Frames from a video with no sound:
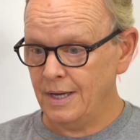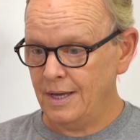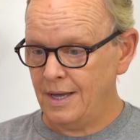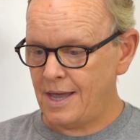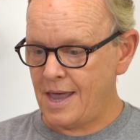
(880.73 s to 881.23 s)

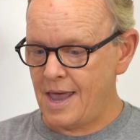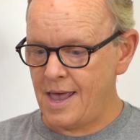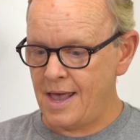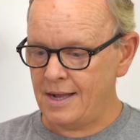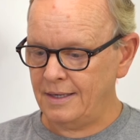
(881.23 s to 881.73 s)

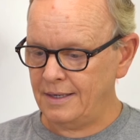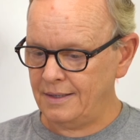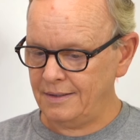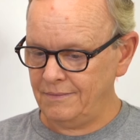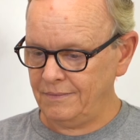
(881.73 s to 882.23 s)
and
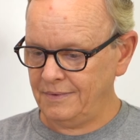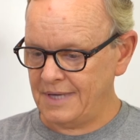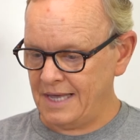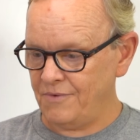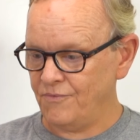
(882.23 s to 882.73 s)

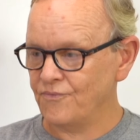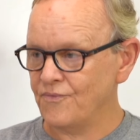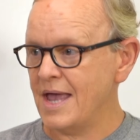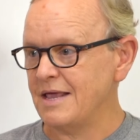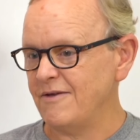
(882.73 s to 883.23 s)
getting
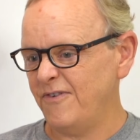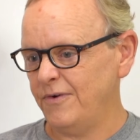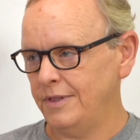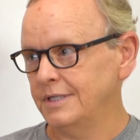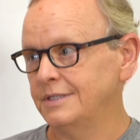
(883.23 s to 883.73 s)
ready for
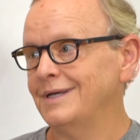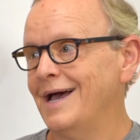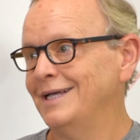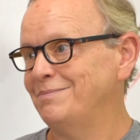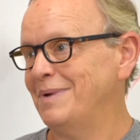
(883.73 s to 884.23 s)
this
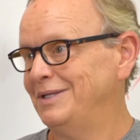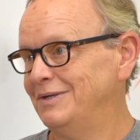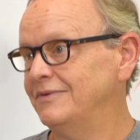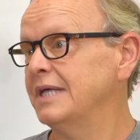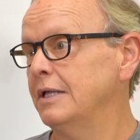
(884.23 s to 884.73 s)
aspect of
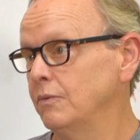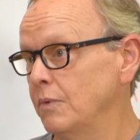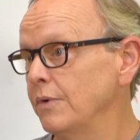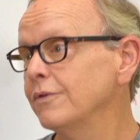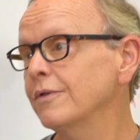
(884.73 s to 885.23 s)
cell
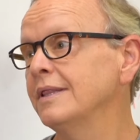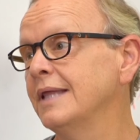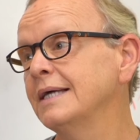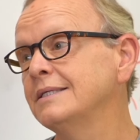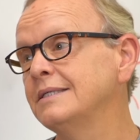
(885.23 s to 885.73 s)
growth. And
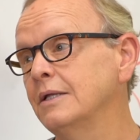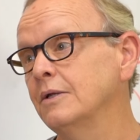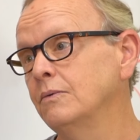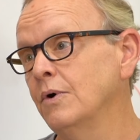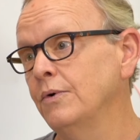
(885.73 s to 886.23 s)
that cell
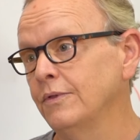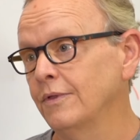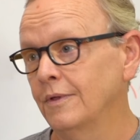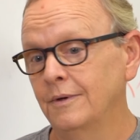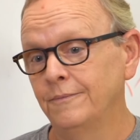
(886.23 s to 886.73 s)
growth,
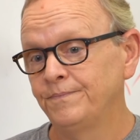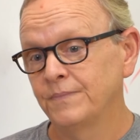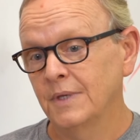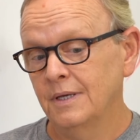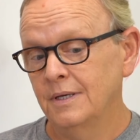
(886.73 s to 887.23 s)

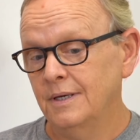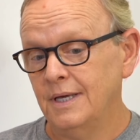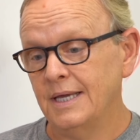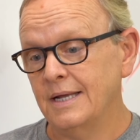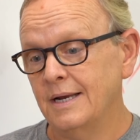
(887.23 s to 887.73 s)

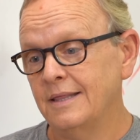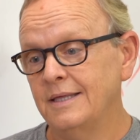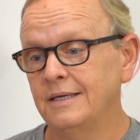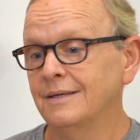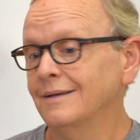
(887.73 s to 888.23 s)
again, I
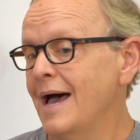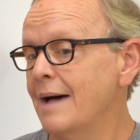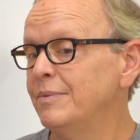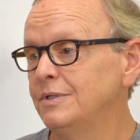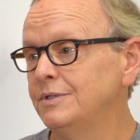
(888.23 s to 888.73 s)
think
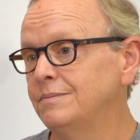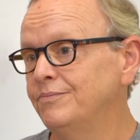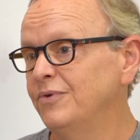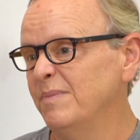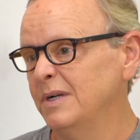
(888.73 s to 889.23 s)
happens
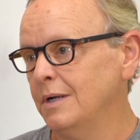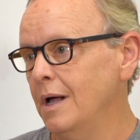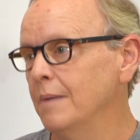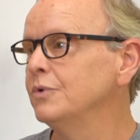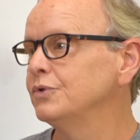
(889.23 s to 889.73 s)
pretty much
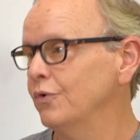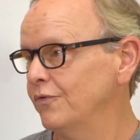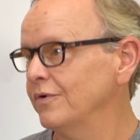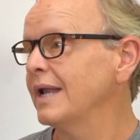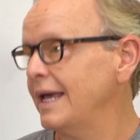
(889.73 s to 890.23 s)
almost
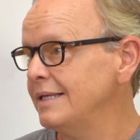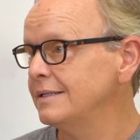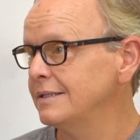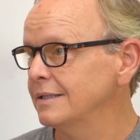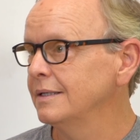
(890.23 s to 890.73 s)
overnight
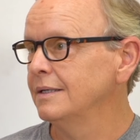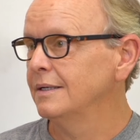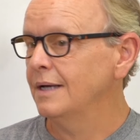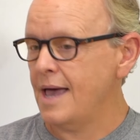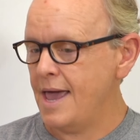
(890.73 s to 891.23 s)

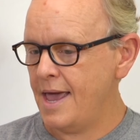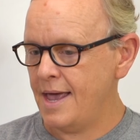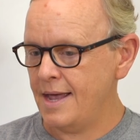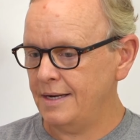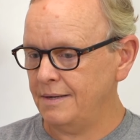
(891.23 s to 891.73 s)

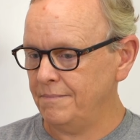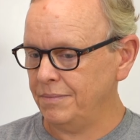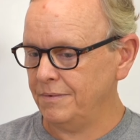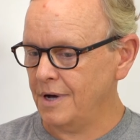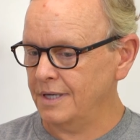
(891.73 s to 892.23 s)
and
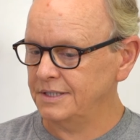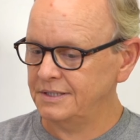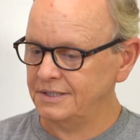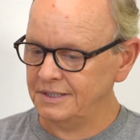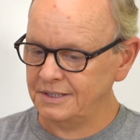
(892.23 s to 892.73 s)
causes
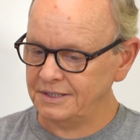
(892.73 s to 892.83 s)
this